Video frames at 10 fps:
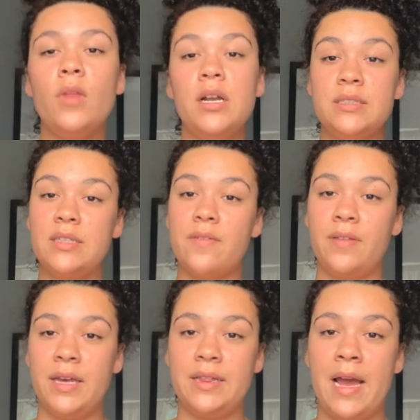stuff
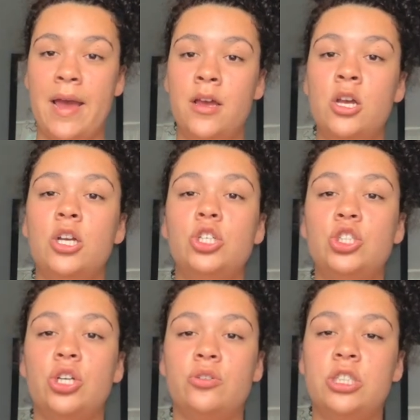like that.
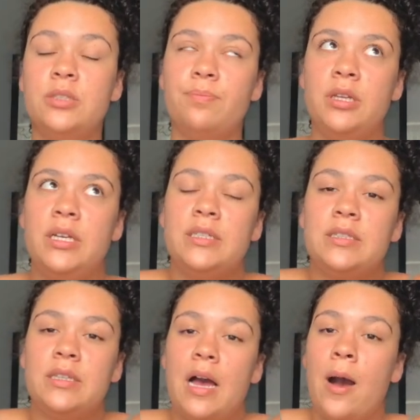So just
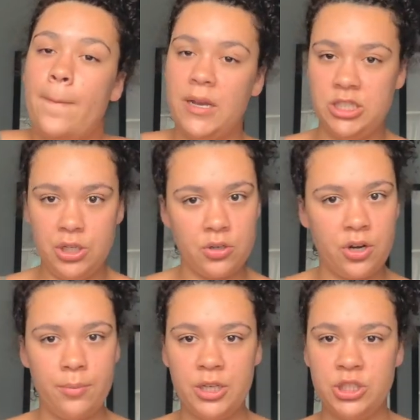please help my channel
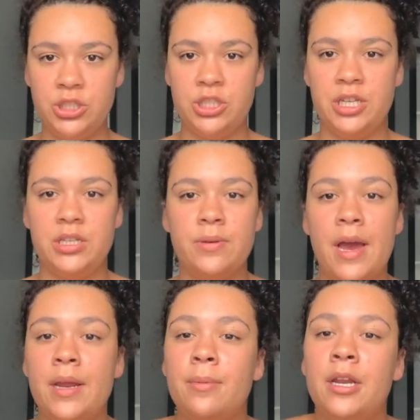grow. Make sure you share this with
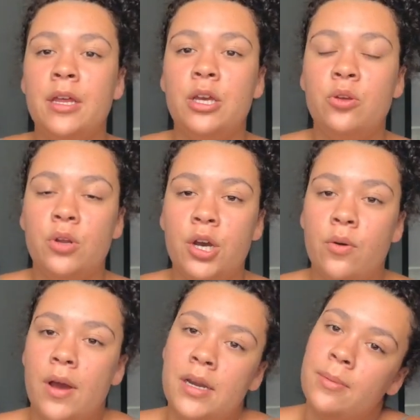anybody that you
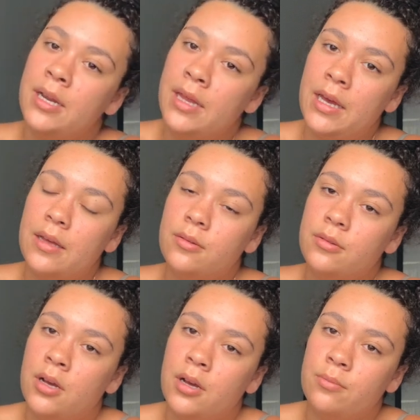know, anybody that
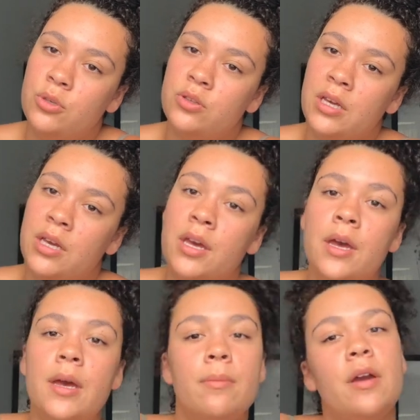you think
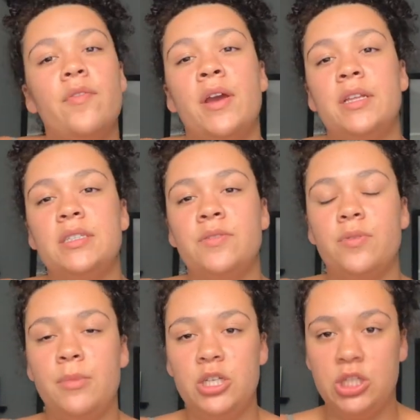might find this
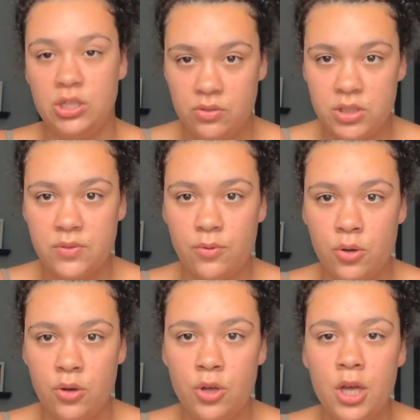information
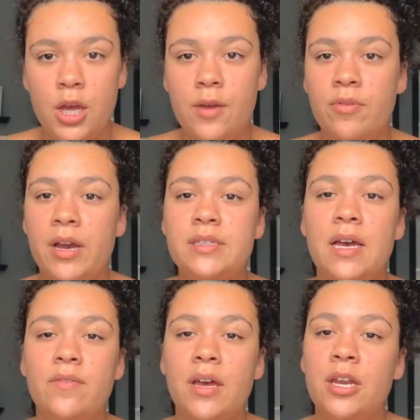useful. If you guys
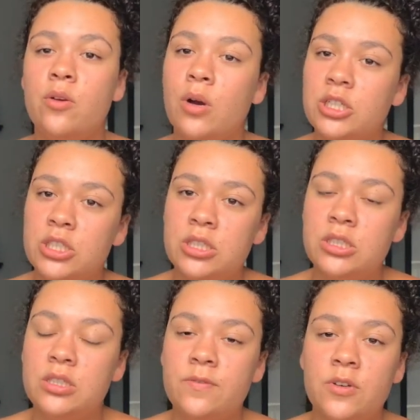have any
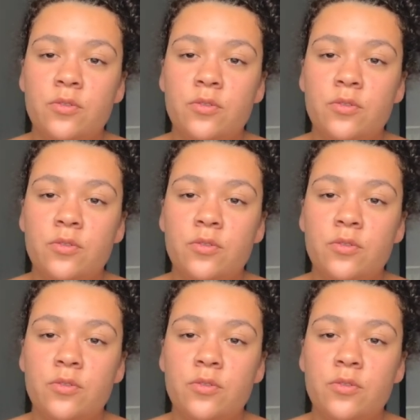questions, feel